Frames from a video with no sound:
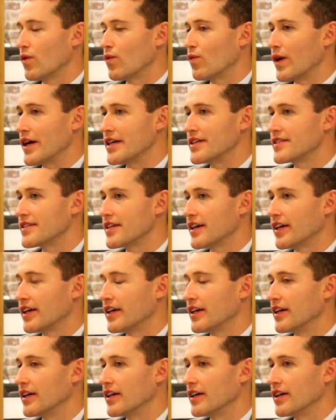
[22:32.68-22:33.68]

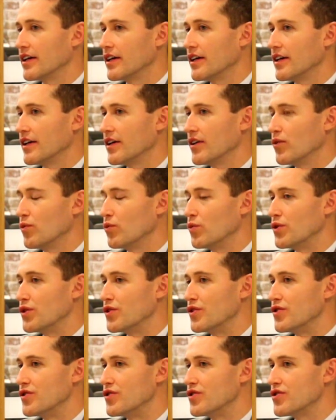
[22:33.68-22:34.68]
racing
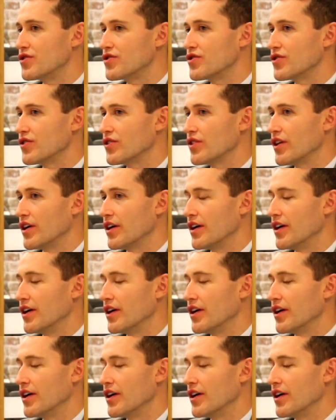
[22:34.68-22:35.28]
was